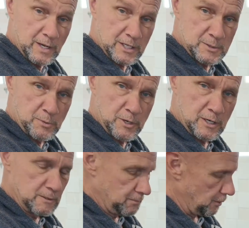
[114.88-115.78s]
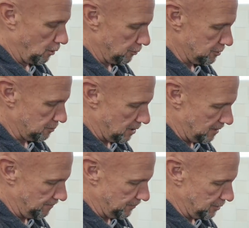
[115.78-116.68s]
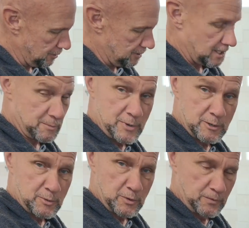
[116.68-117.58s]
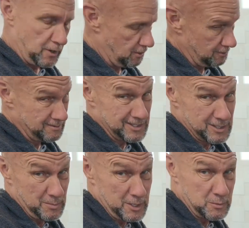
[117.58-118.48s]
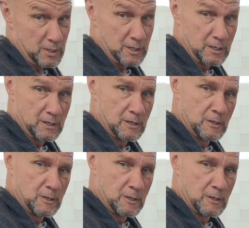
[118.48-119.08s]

spring holders went. You can take a pic with your phone. It's the best way to